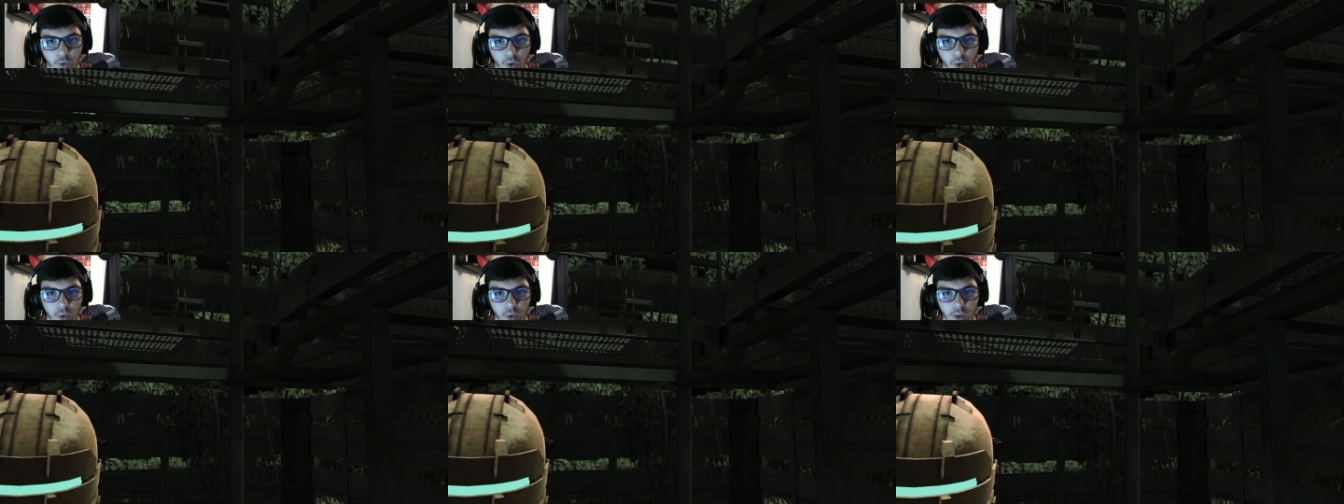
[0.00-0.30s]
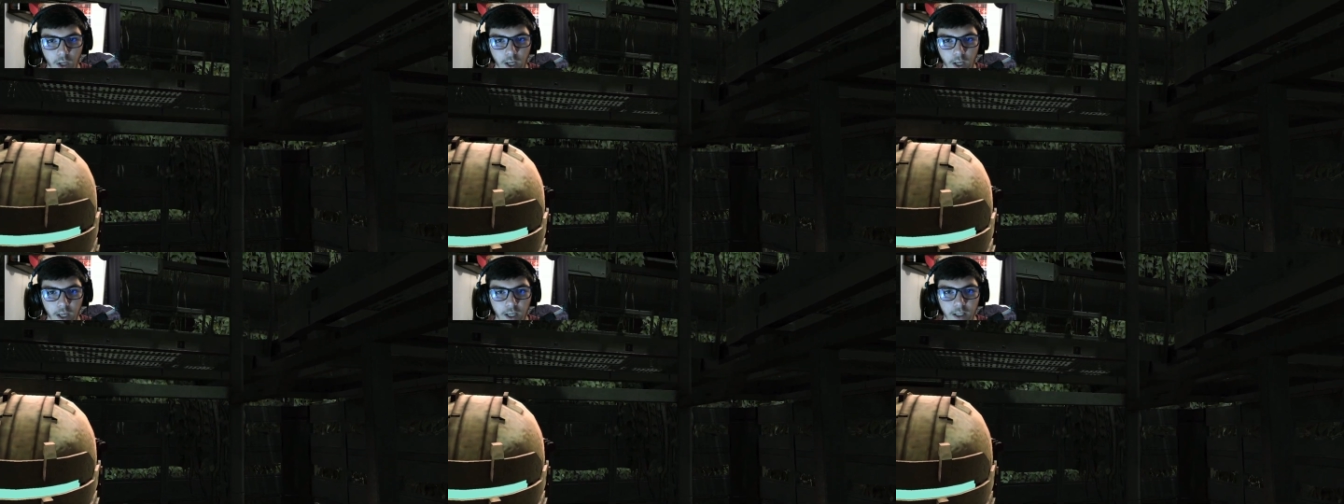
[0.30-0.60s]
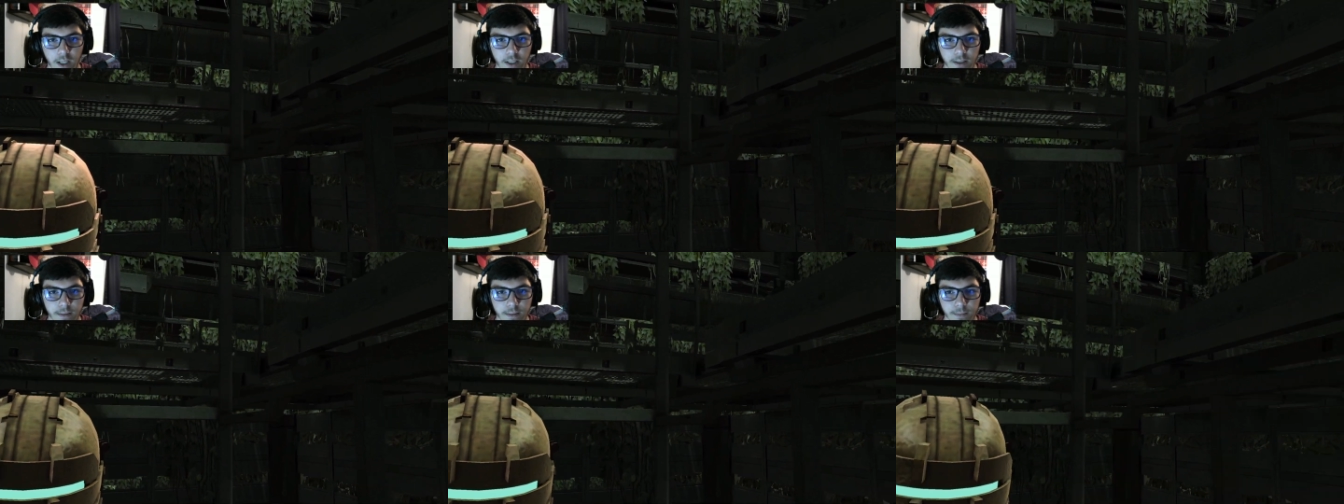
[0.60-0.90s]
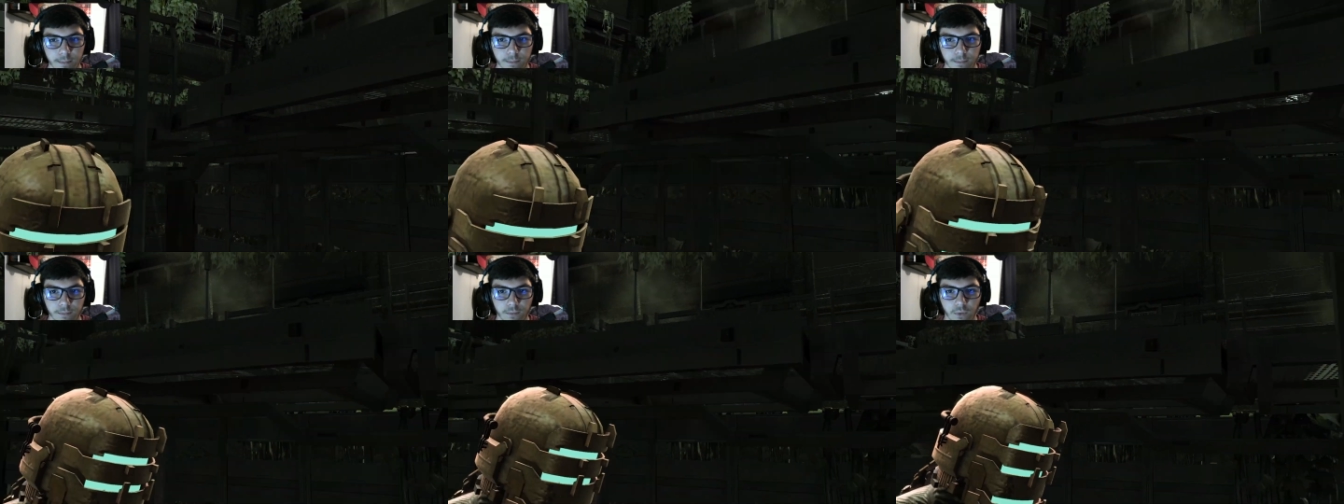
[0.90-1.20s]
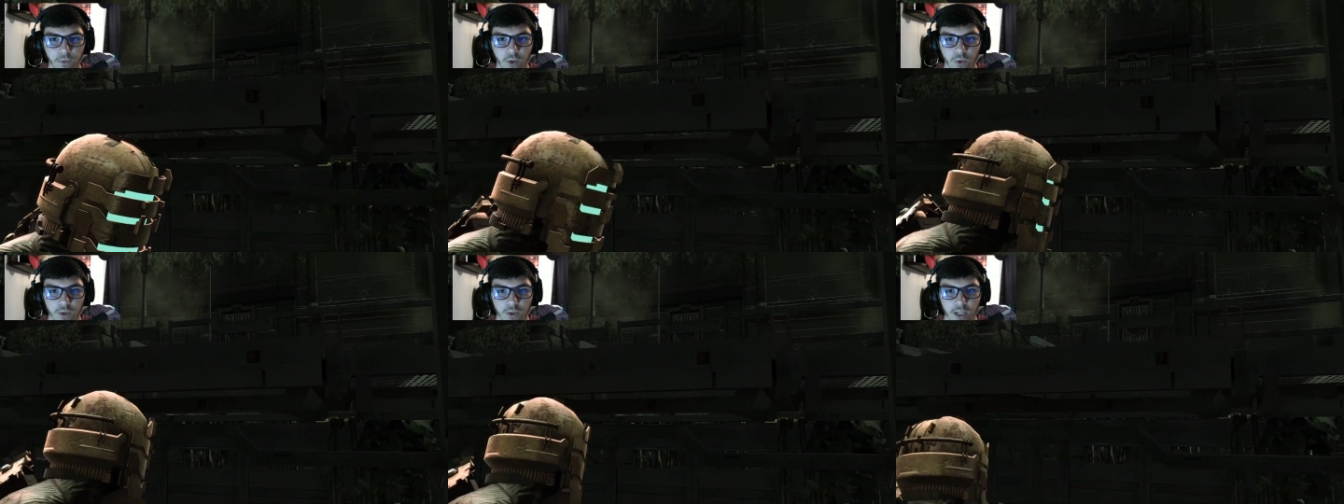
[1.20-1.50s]
Okay.
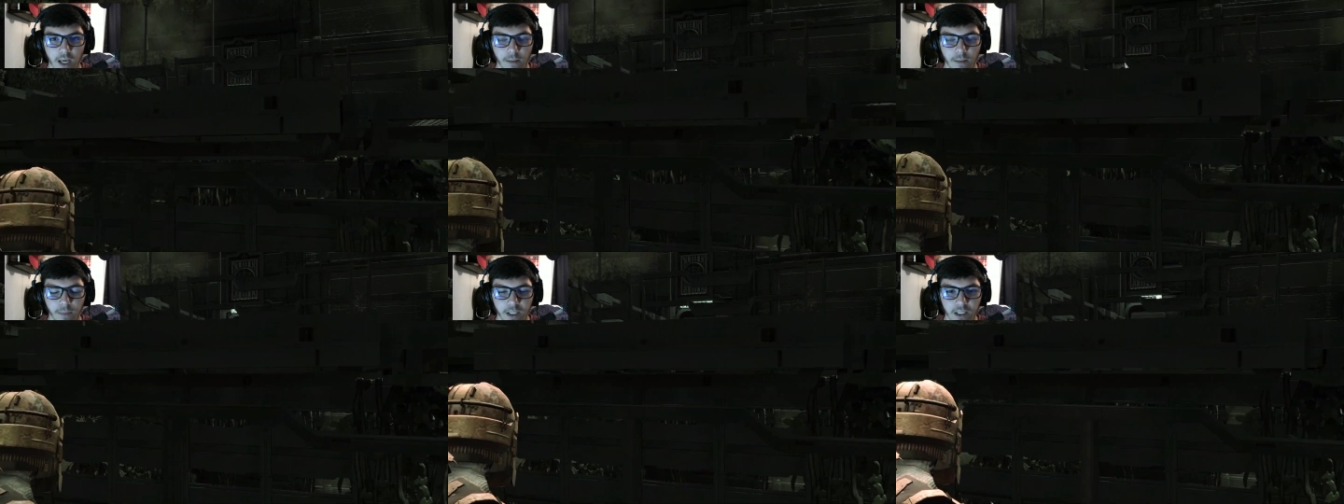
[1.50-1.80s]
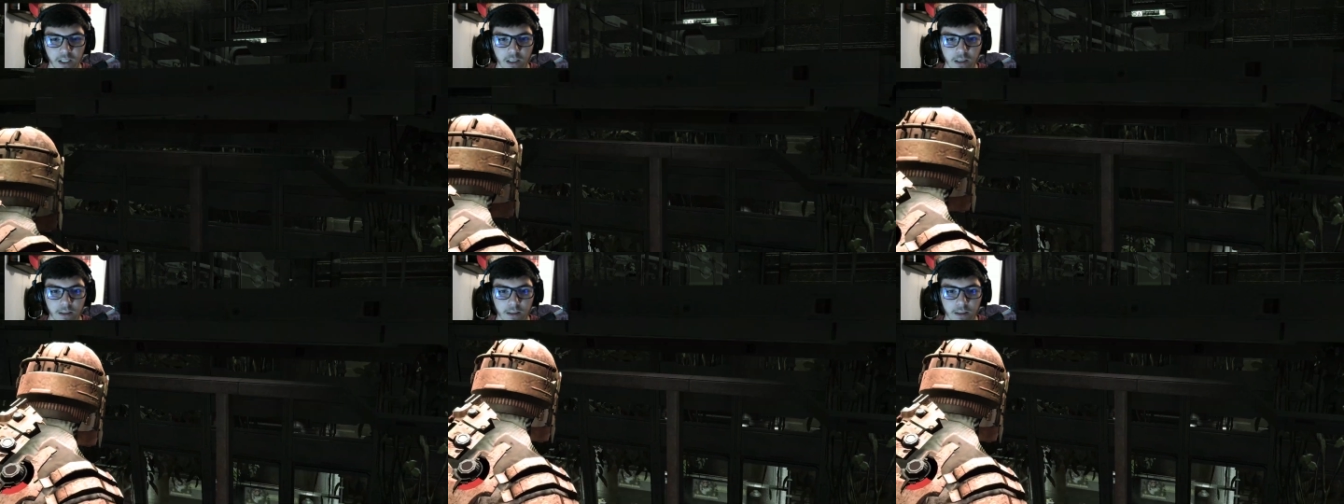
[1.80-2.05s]
Who's that, me?